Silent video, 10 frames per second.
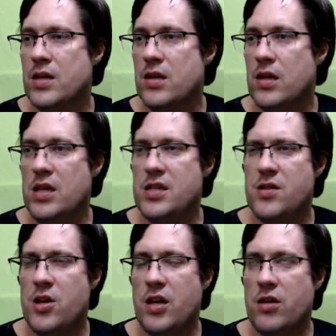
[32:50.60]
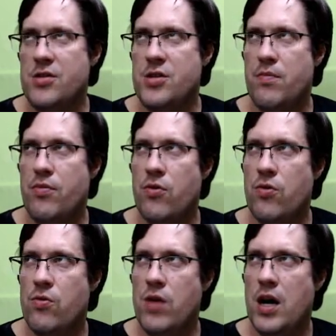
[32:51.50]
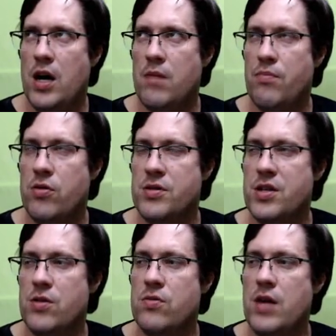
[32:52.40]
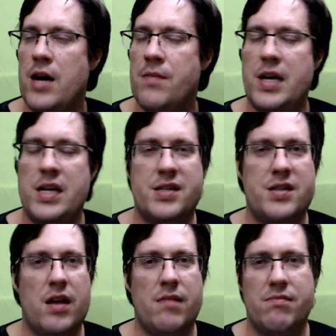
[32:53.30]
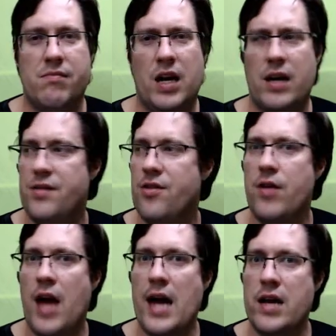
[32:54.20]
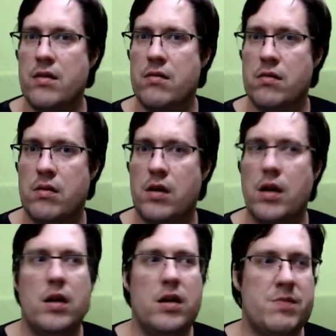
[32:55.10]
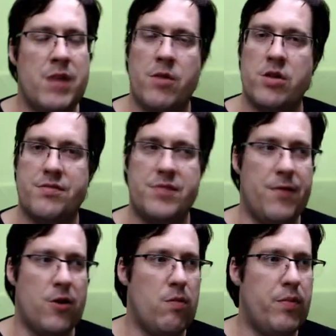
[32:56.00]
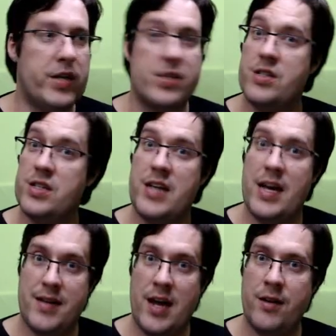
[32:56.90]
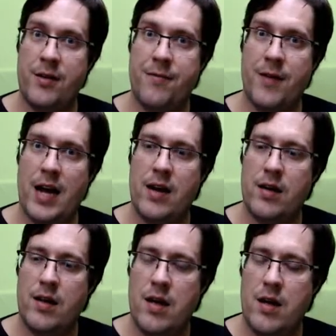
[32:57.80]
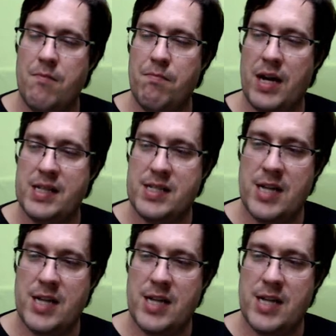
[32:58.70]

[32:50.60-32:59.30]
this soak includes your brawn skill. He's like soak 8, my most difficult person to take down in a fight. But